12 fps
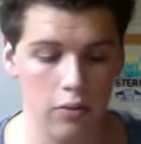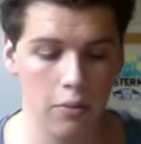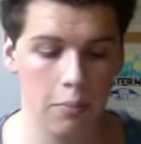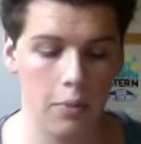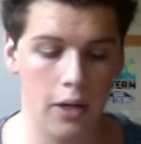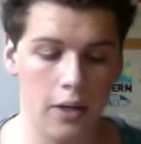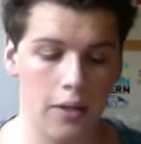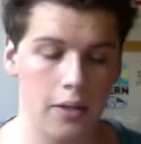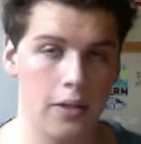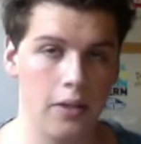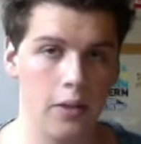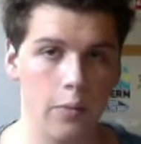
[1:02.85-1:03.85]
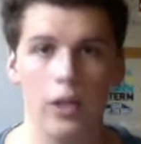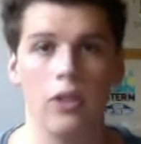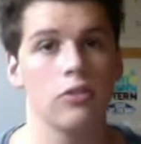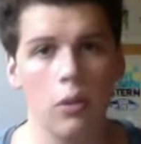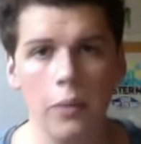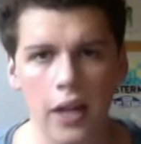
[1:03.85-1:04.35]
But we
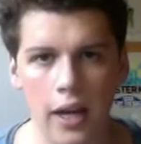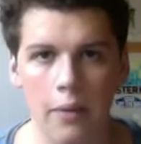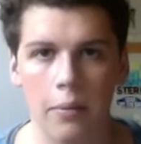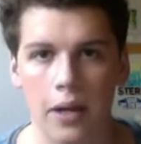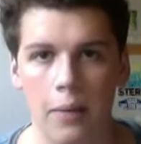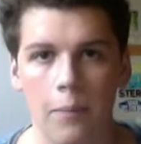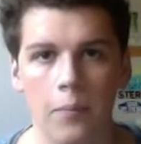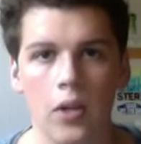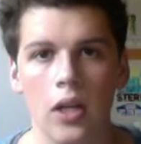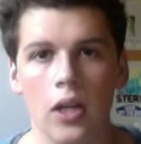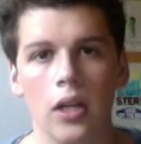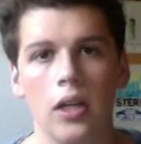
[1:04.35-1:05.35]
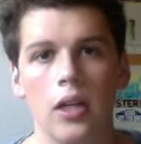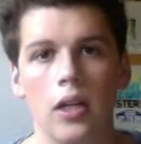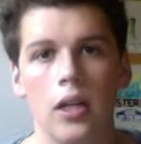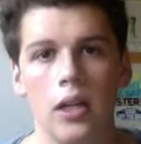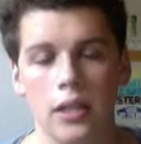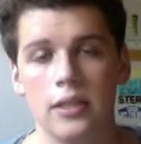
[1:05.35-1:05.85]
got dominated by them.
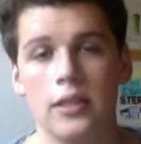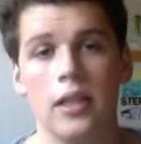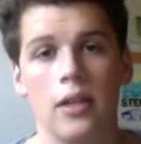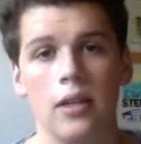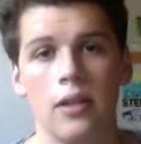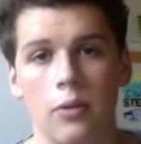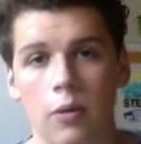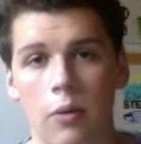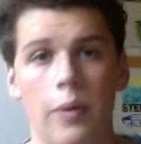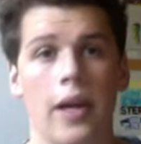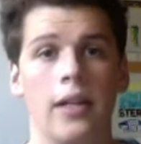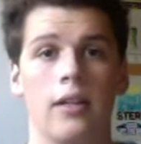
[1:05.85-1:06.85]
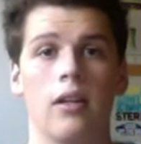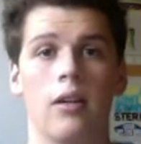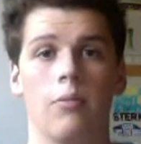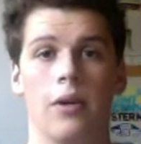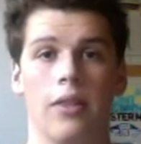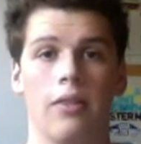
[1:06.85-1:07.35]
And see what we ended
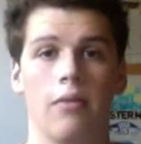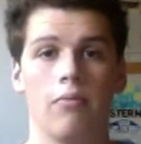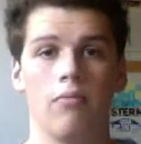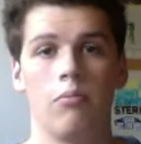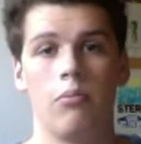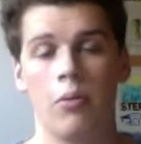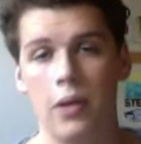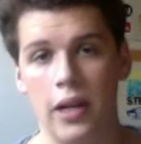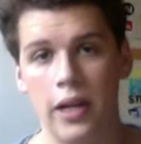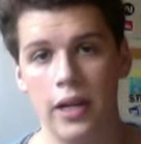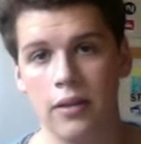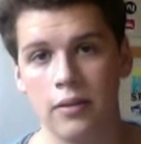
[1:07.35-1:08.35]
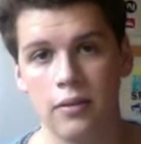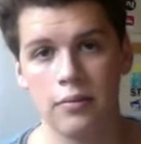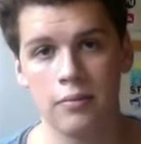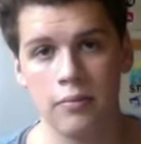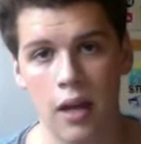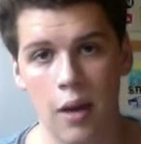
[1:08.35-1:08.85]
up with. Premier League,
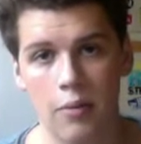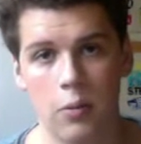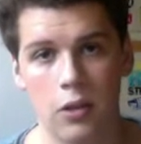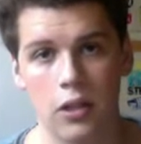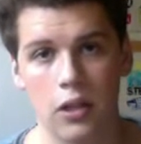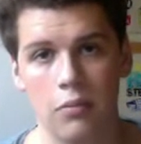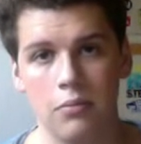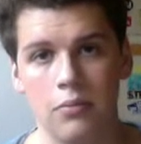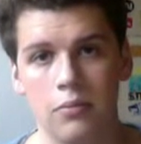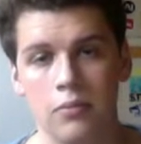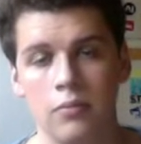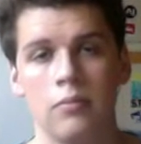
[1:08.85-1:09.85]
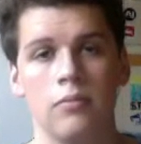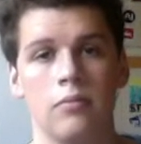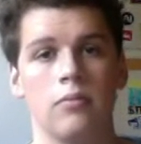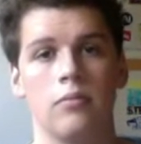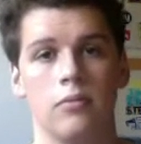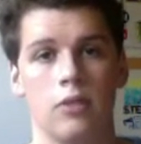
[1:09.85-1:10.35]
Capital One Cup,
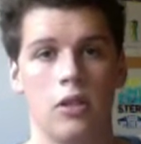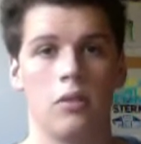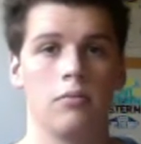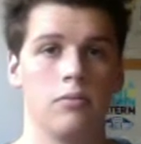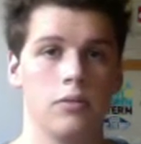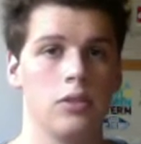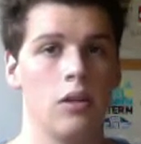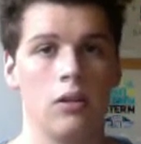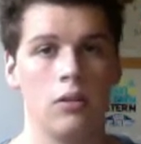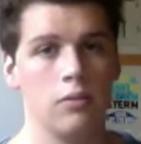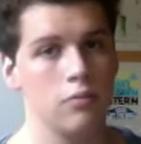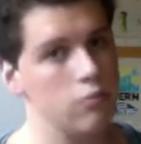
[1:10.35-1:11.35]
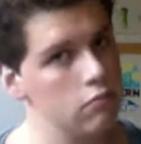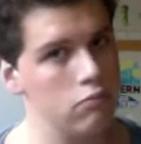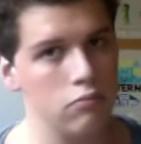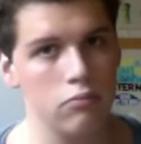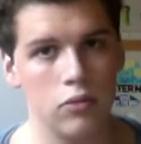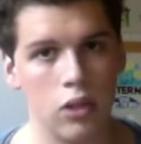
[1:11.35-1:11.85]
So
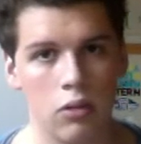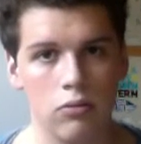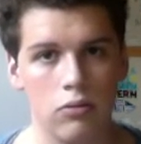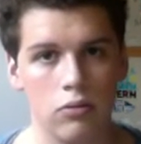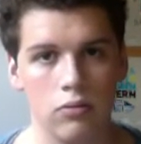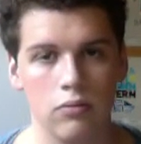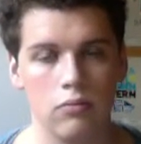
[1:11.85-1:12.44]
don't,